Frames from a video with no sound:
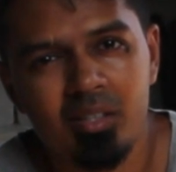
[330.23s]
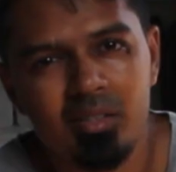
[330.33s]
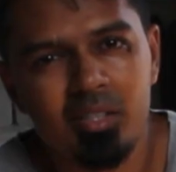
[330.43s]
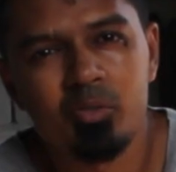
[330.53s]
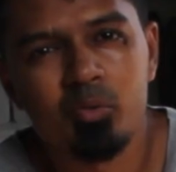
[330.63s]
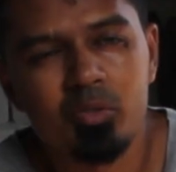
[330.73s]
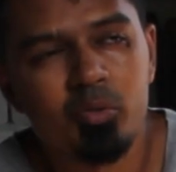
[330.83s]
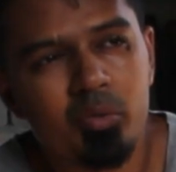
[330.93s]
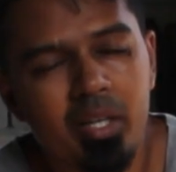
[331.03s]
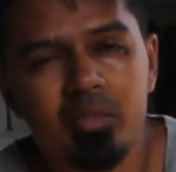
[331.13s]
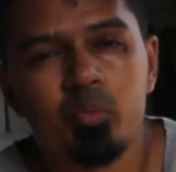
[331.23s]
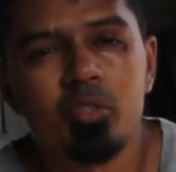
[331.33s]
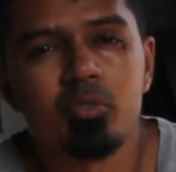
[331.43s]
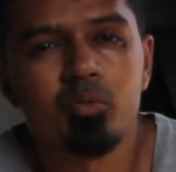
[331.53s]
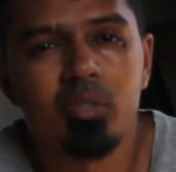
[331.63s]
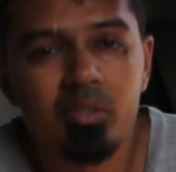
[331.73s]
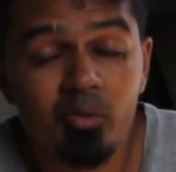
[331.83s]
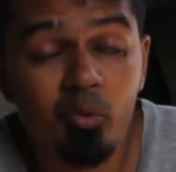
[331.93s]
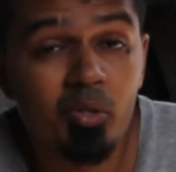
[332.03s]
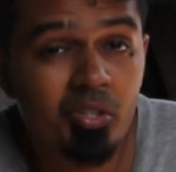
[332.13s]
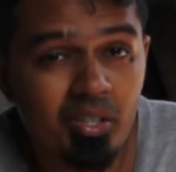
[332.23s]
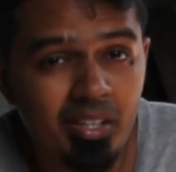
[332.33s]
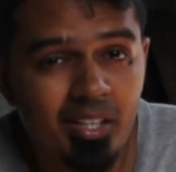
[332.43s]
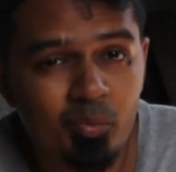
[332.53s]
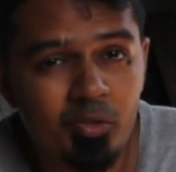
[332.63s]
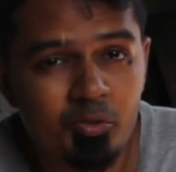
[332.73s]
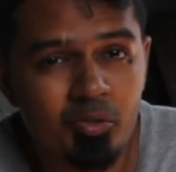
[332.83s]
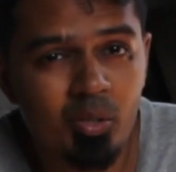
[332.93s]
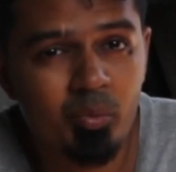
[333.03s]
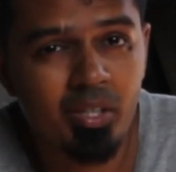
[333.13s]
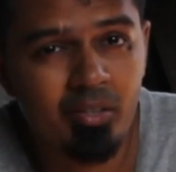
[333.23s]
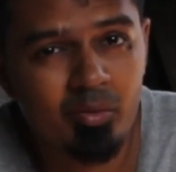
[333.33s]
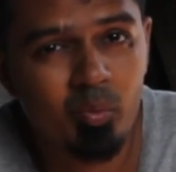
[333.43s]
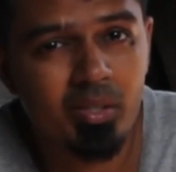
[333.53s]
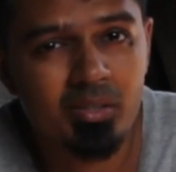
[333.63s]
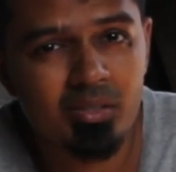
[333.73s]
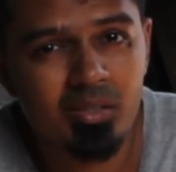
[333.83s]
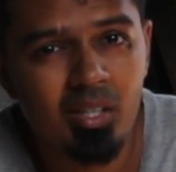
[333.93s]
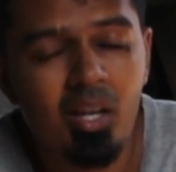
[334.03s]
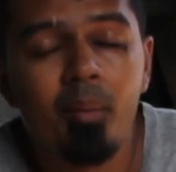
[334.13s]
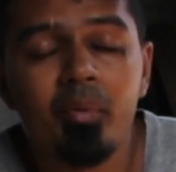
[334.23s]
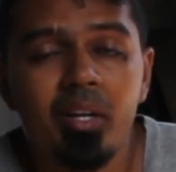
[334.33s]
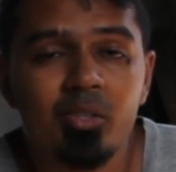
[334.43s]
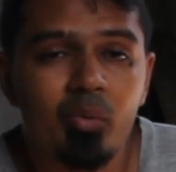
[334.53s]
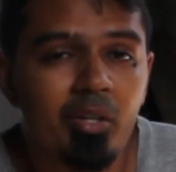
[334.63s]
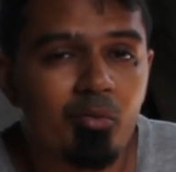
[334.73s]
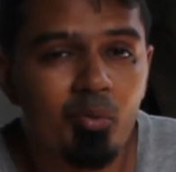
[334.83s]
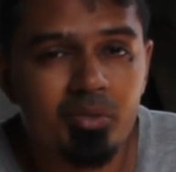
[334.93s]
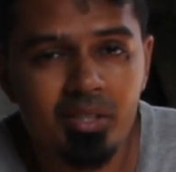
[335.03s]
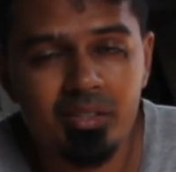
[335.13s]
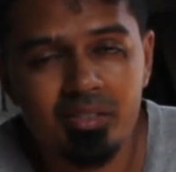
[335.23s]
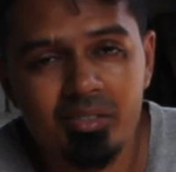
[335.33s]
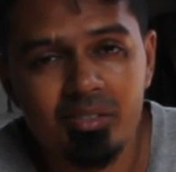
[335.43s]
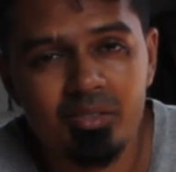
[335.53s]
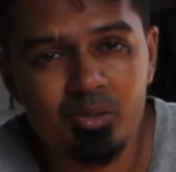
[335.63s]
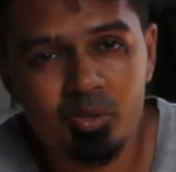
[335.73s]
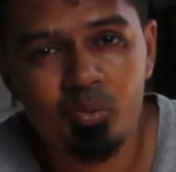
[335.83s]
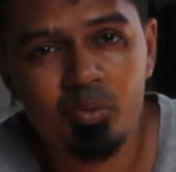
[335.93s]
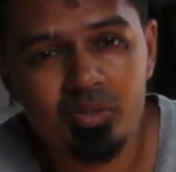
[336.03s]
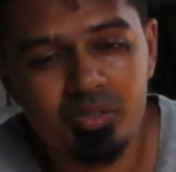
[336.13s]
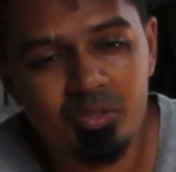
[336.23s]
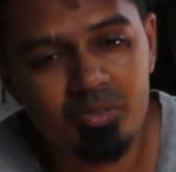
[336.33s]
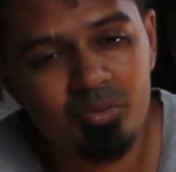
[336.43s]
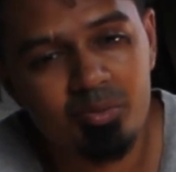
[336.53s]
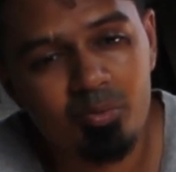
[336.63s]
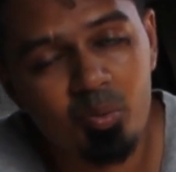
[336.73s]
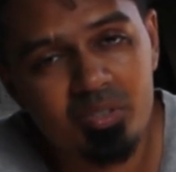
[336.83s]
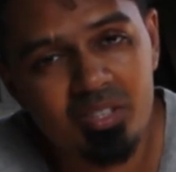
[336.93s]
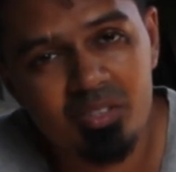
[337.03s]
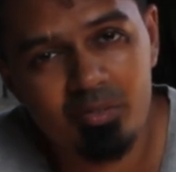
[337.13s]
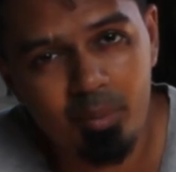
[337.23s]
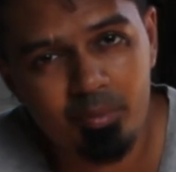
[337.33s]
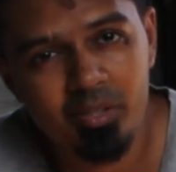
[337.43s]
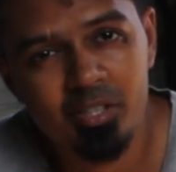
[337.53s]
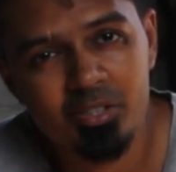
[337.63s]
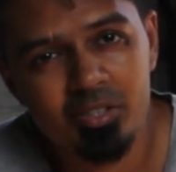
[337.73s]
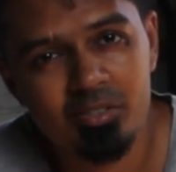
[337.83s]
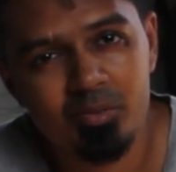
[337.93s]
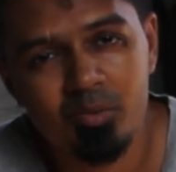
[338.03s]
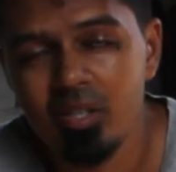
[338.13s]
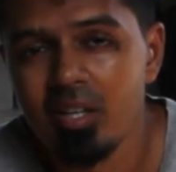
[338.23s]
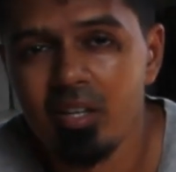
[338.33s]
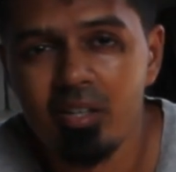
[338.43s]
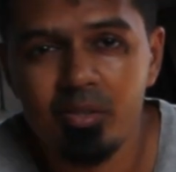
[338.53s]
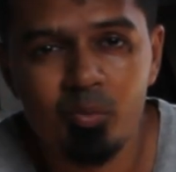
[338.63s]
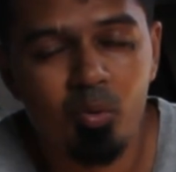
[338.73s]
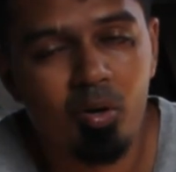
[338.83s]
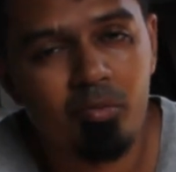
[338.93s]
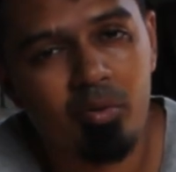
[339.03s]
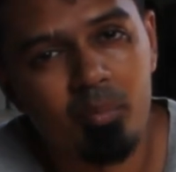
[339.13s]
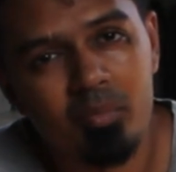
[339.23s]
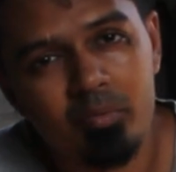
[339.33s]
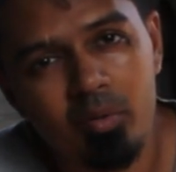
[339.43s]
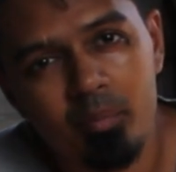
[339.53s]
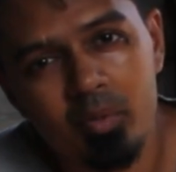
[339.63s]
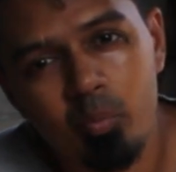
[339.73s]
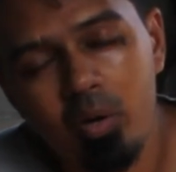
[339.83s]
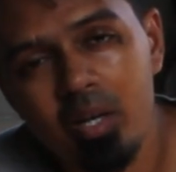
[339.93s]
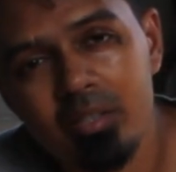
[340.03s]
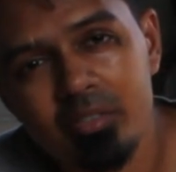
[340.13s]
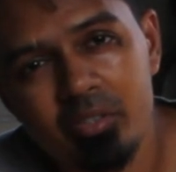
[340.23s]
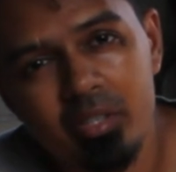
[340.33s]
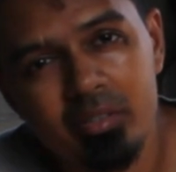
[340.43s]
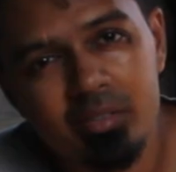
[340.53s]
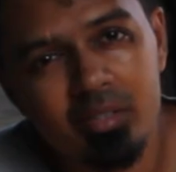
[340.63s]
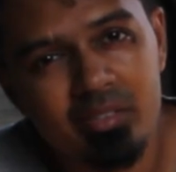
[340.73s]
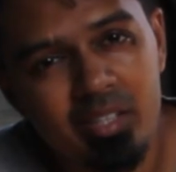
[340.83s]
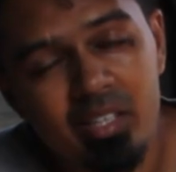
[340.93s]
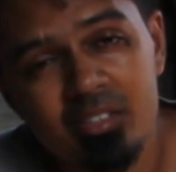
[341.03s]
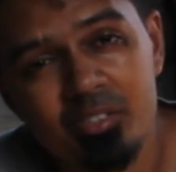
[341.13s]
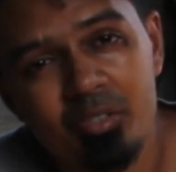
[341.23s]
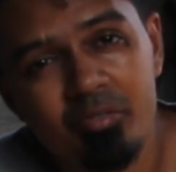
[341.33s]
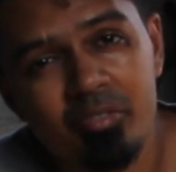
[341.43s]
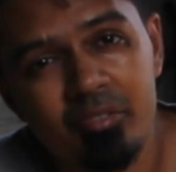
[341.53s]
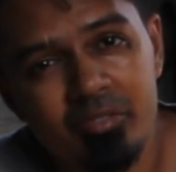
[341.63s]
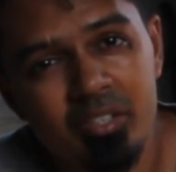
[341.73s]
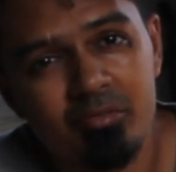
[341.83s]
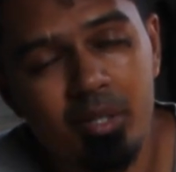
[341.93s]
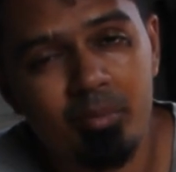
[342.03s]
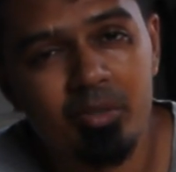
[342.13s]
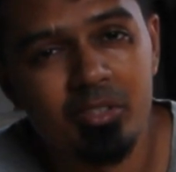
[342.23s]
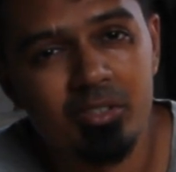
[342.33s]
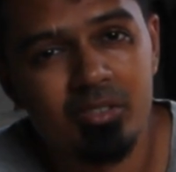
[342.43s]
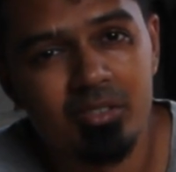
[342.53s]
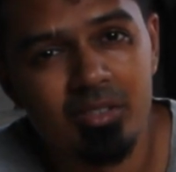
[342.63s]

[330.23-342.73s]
that you get when you're only going to get when you train with heavy weights. But that's why you rotate. You choose, you rotate the rep ranges. You work from your 1 to your 10s to your 15 rep ranges.